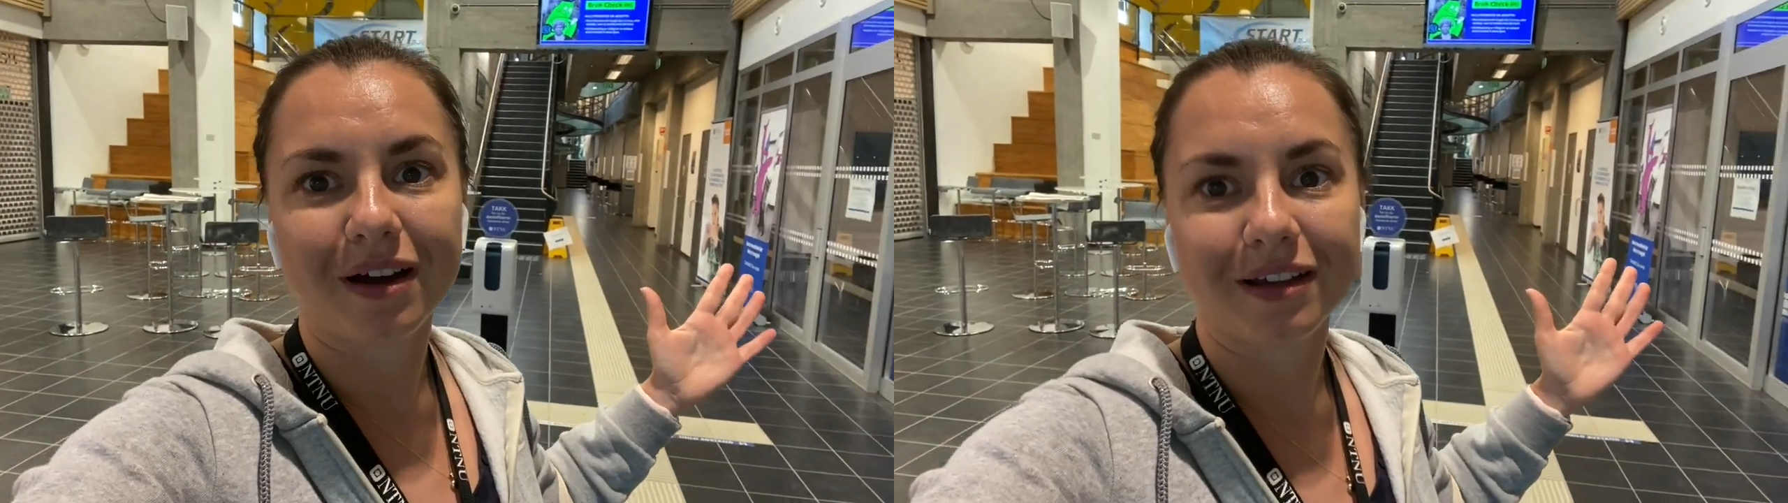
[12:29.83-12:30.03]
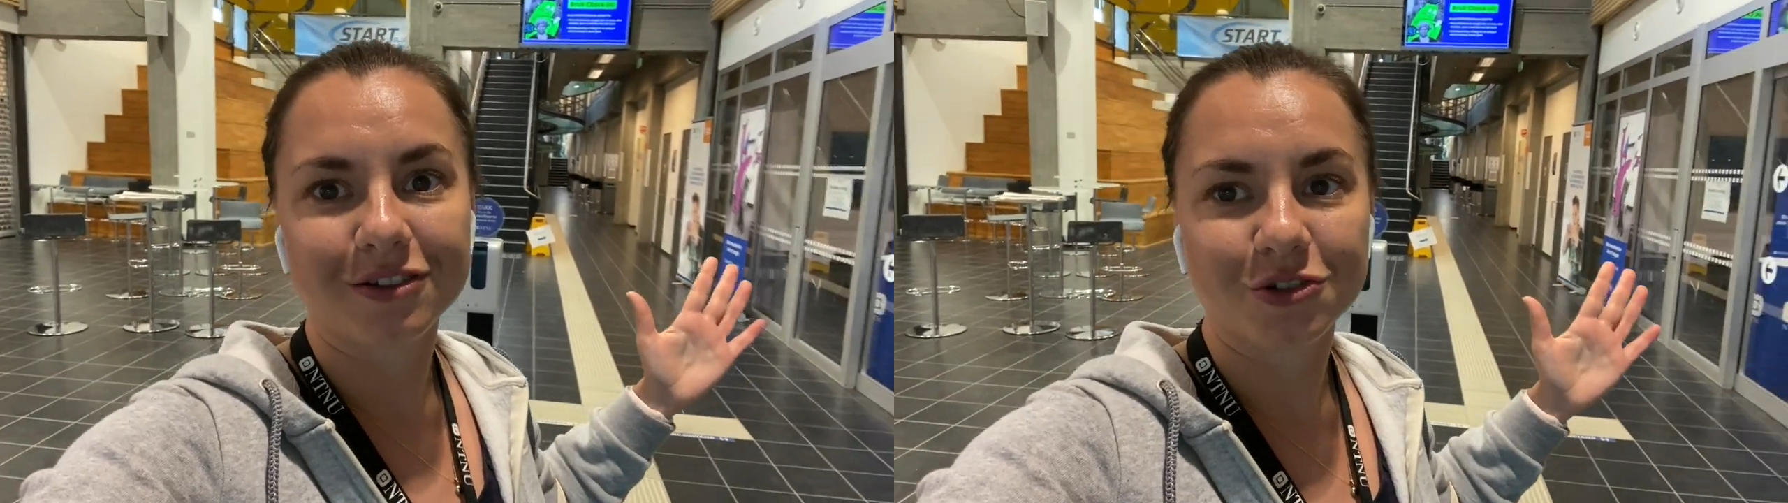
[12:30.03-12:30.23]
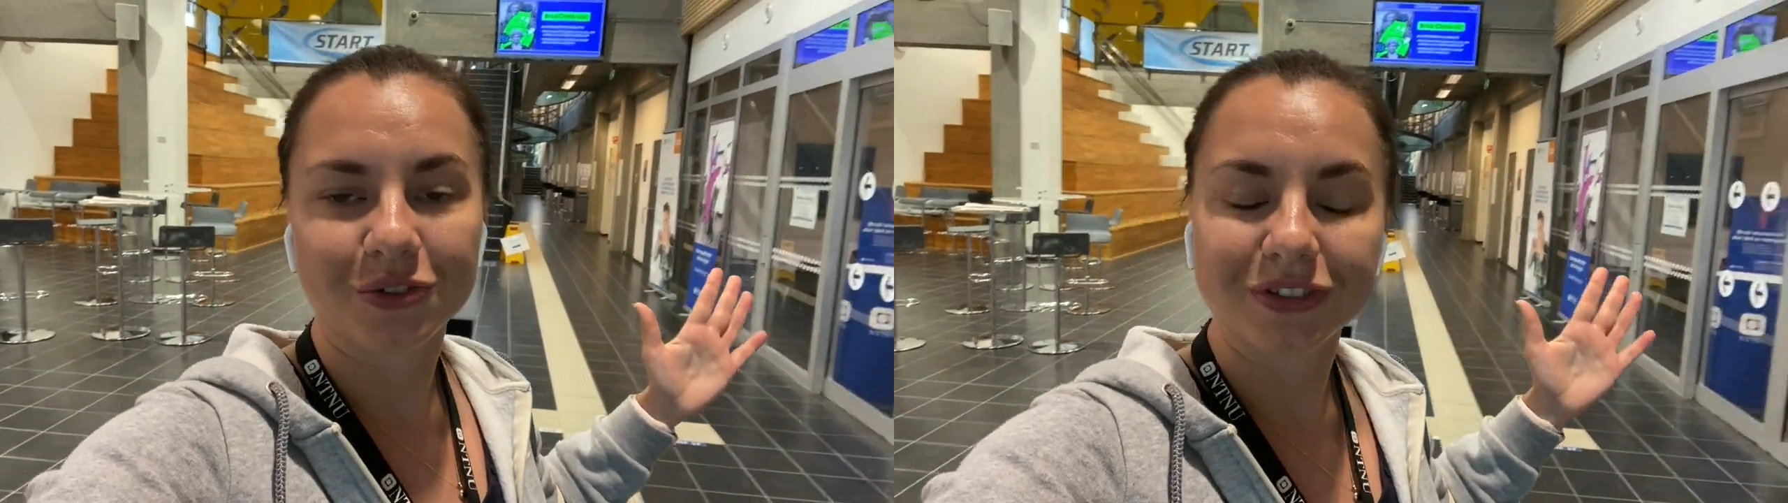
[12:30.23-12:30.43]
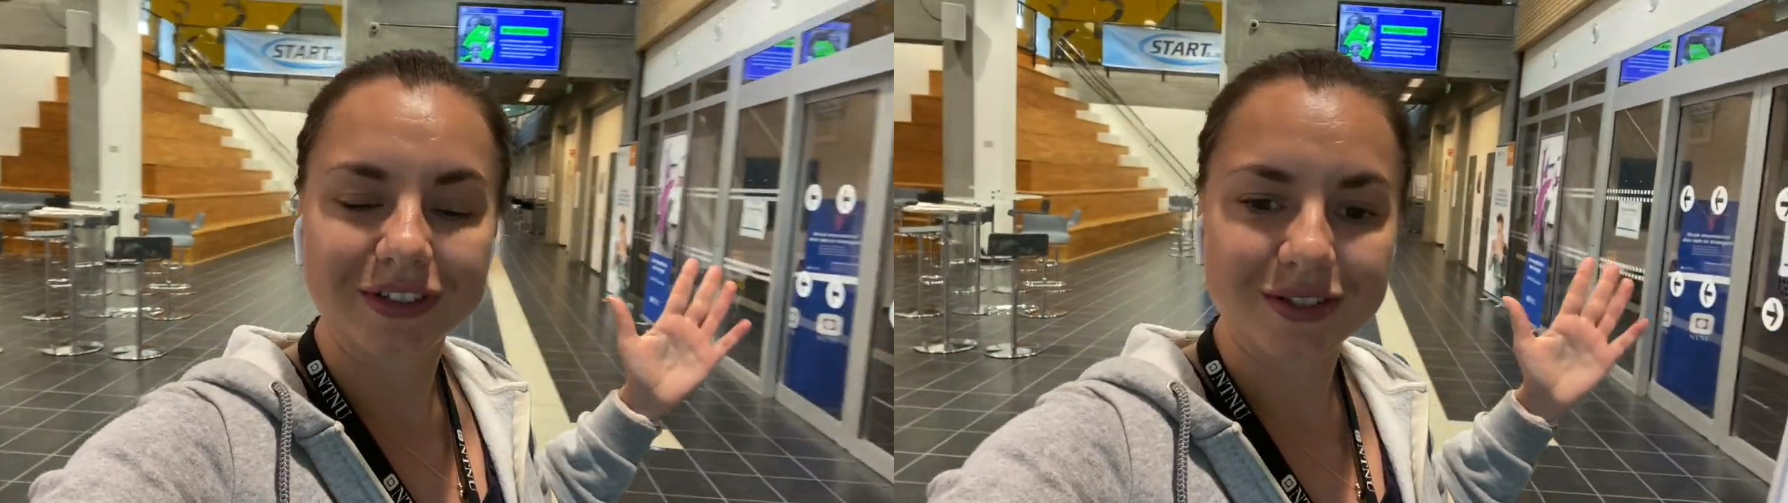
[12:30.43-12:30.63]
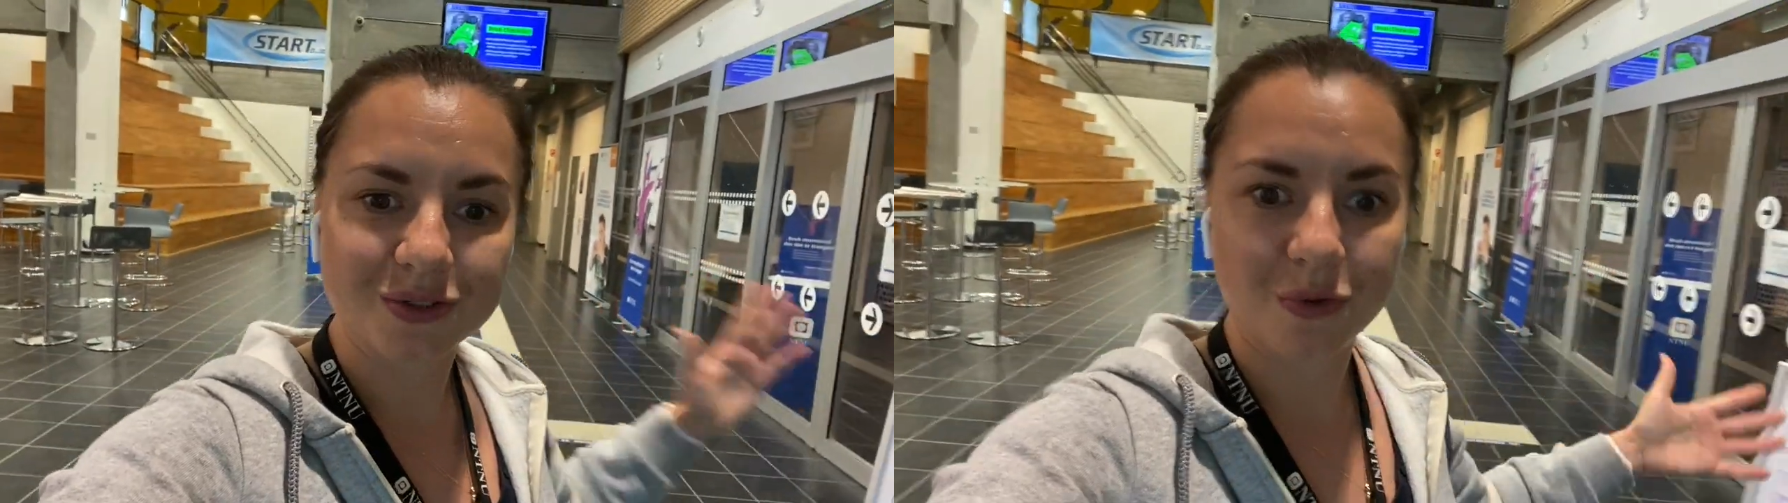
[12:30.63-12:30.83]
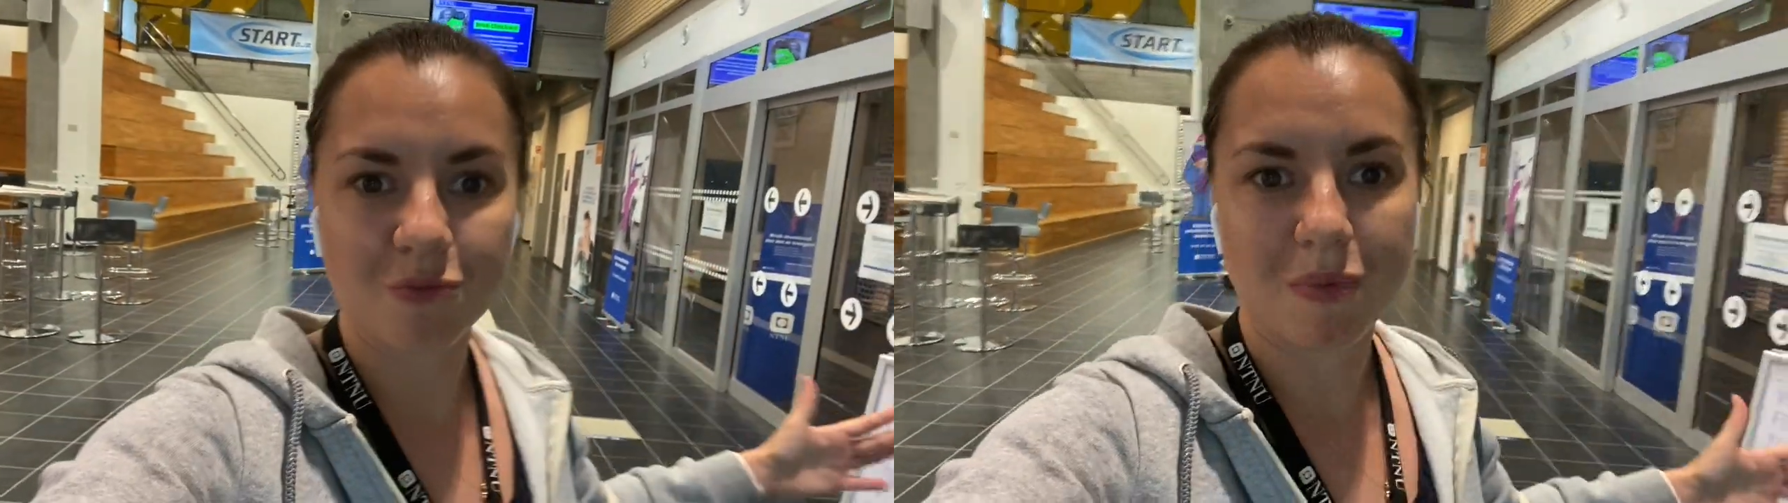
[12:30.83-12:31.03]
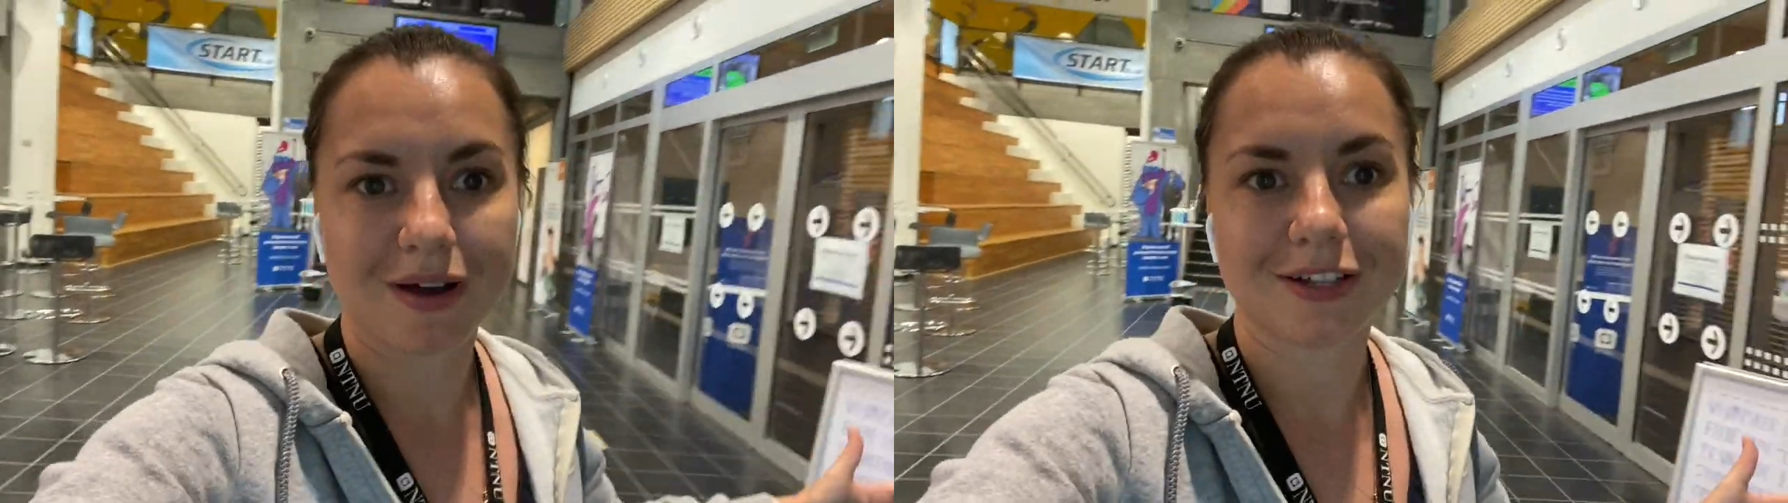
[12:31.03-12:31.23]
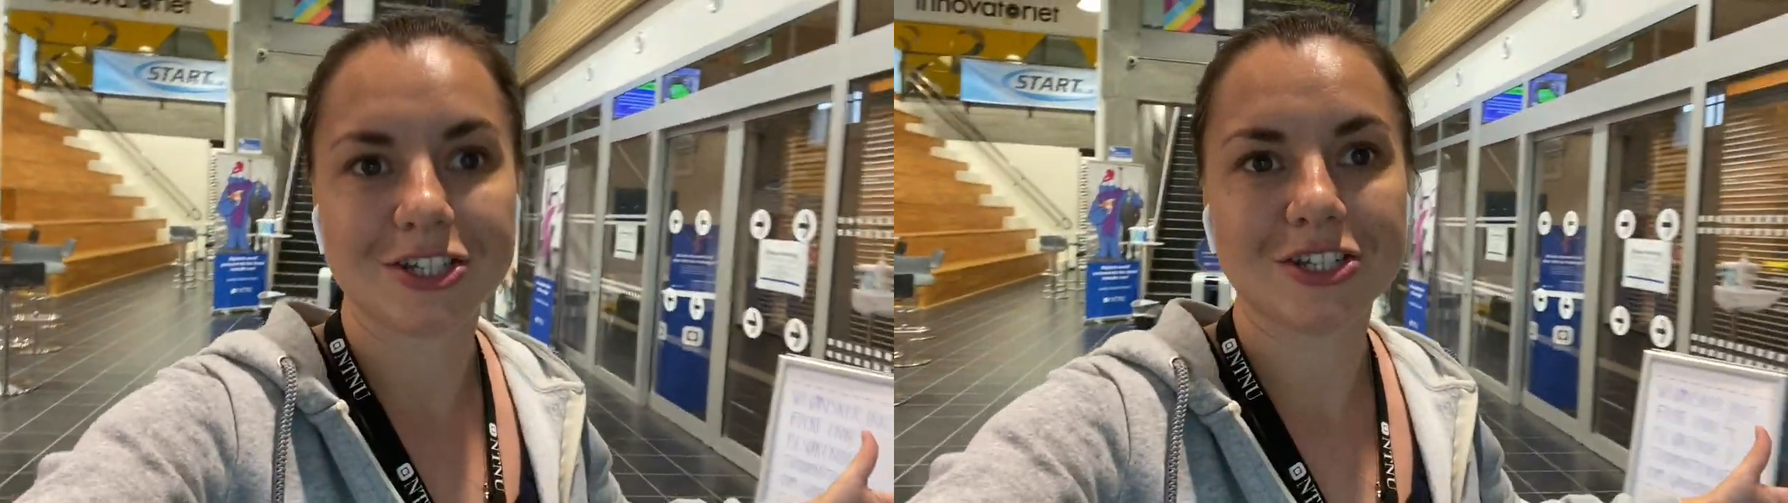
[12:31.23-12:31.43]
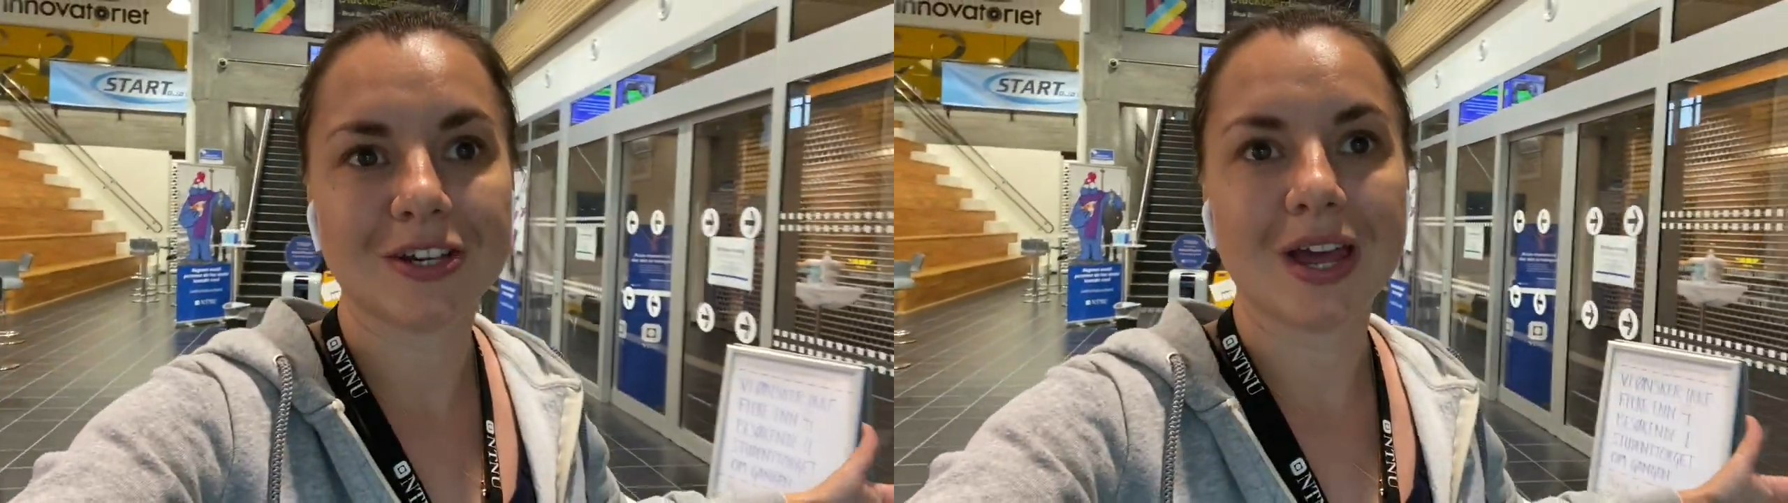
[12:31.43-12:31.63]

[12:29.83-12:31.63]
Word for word: I enjoyed it so much,